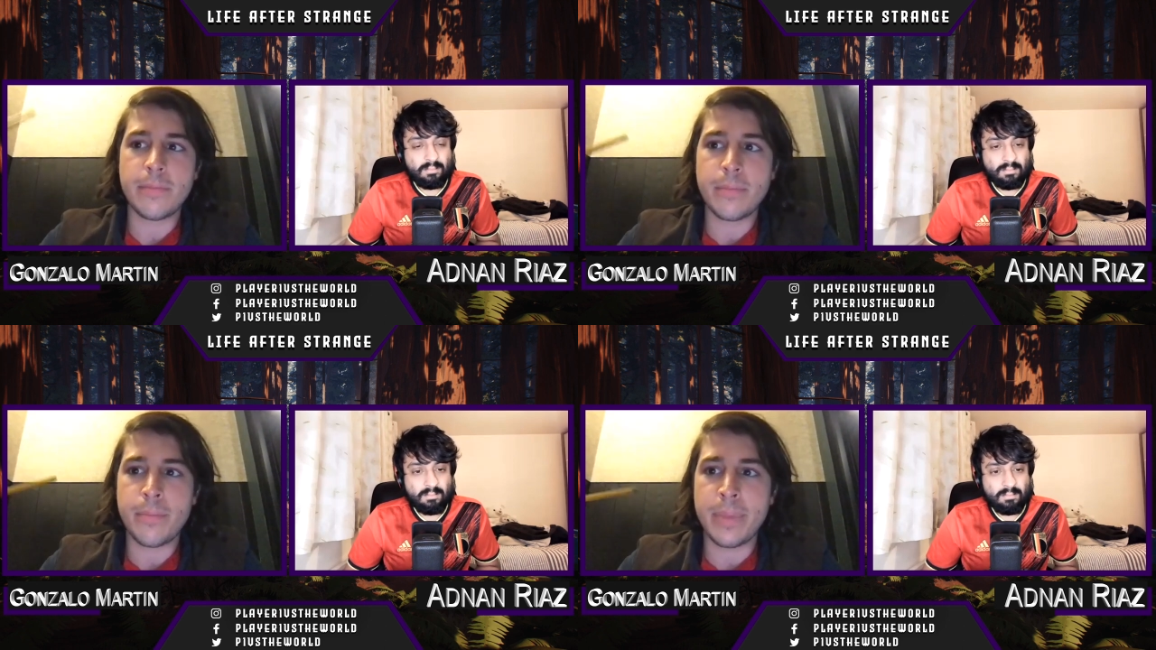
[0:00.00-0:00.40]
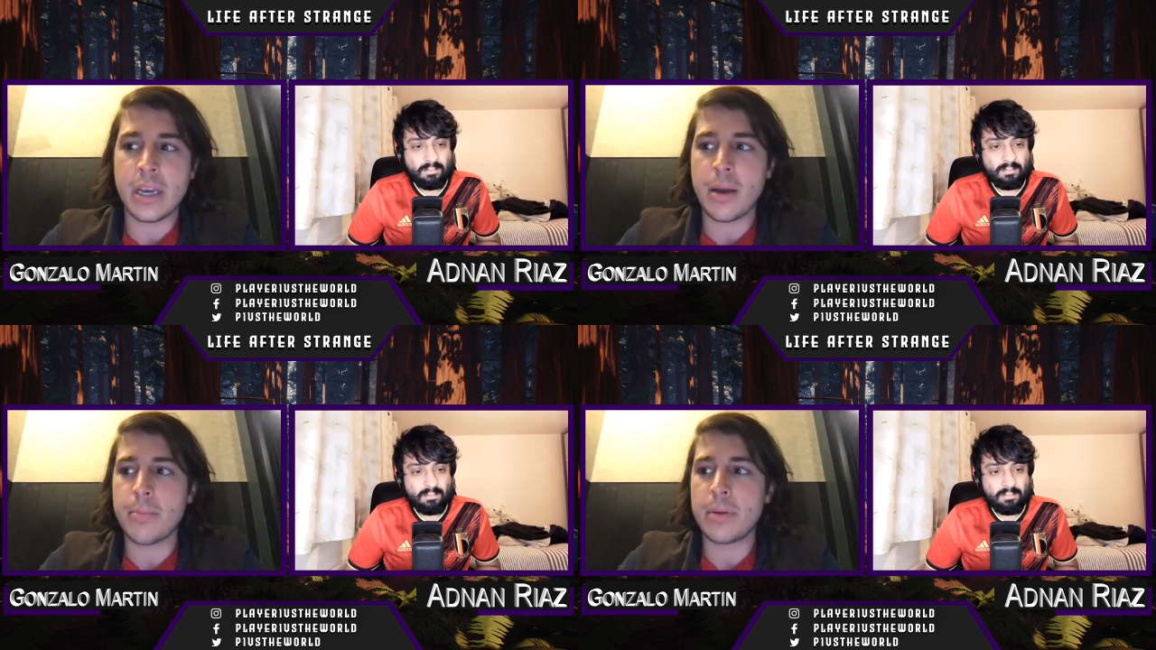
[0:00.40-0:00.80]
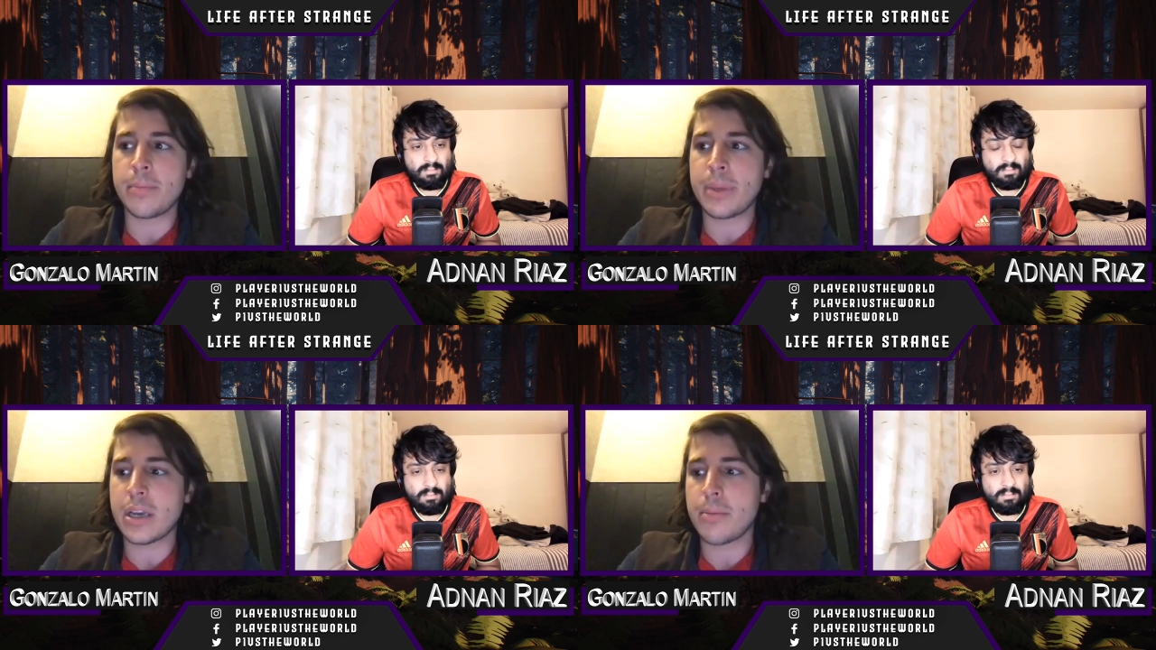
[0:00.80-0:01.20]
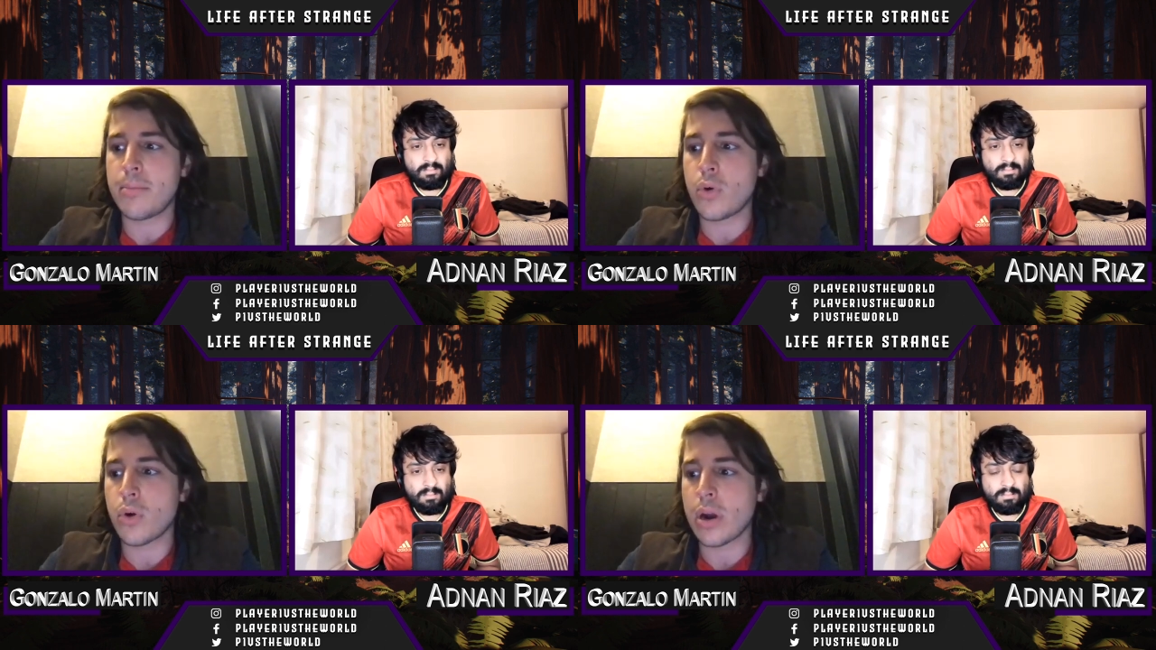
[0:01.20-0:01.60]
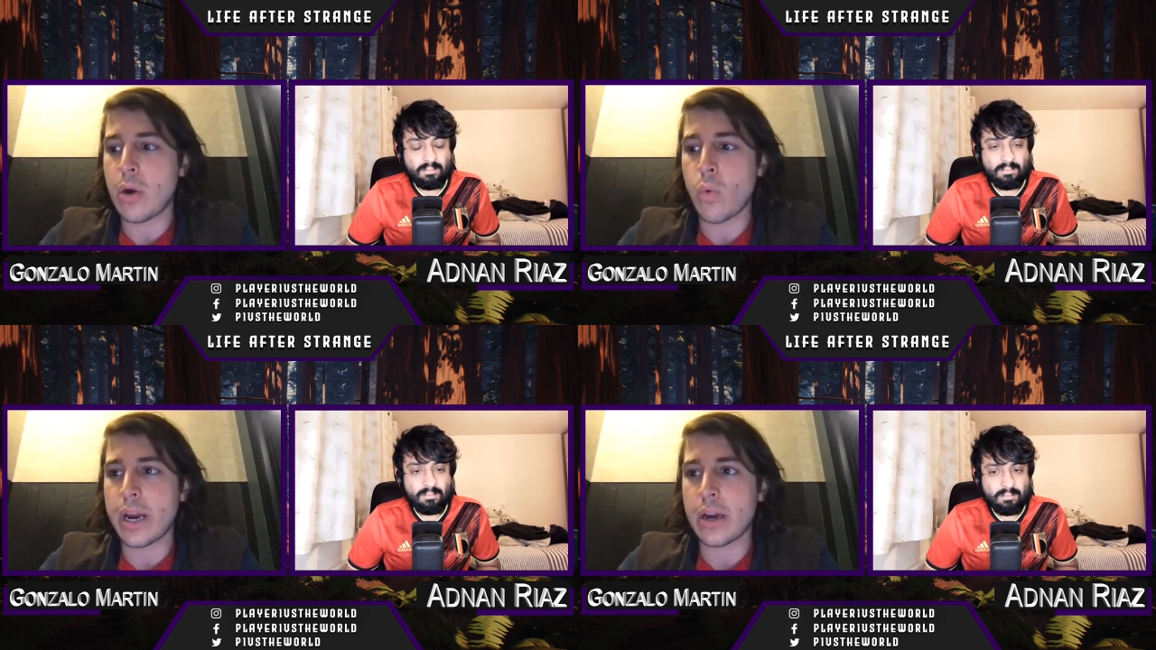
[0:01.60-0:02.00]
Speaker 1: become become more
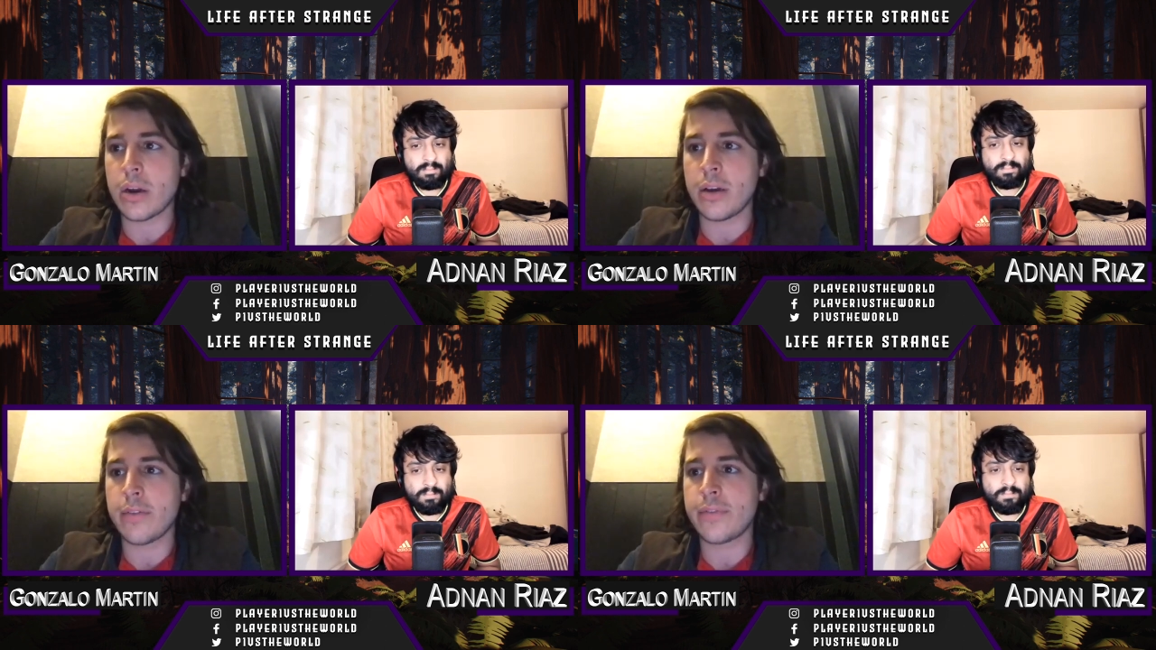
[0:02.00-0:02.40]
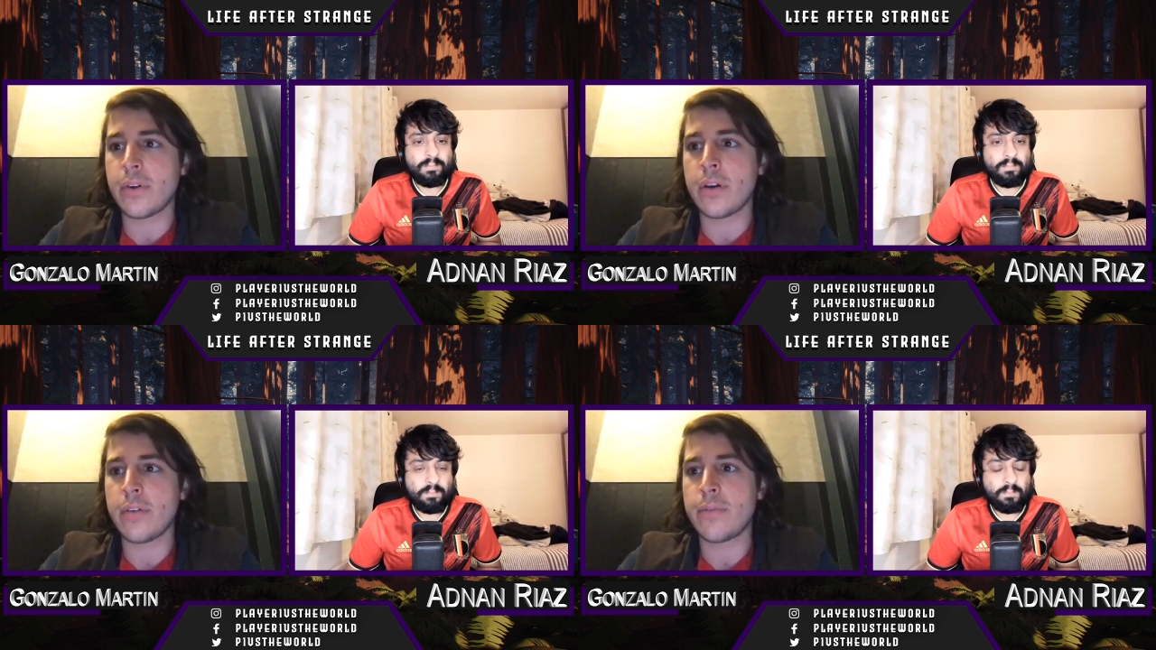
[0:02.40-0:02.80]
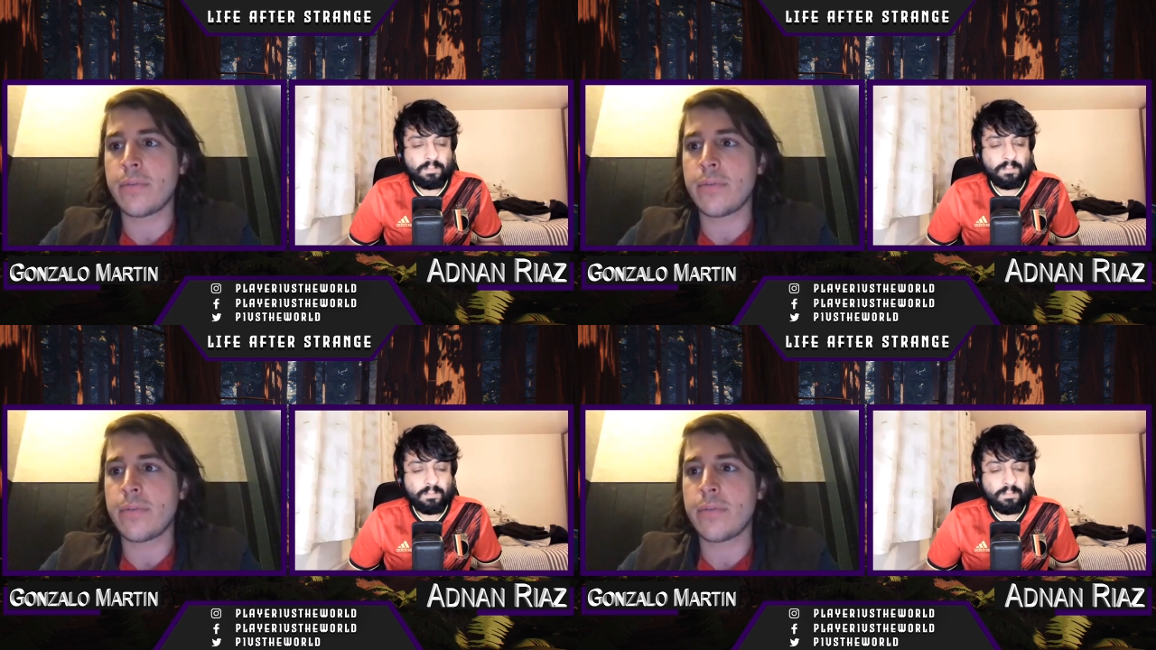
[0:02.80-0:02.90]
aware of of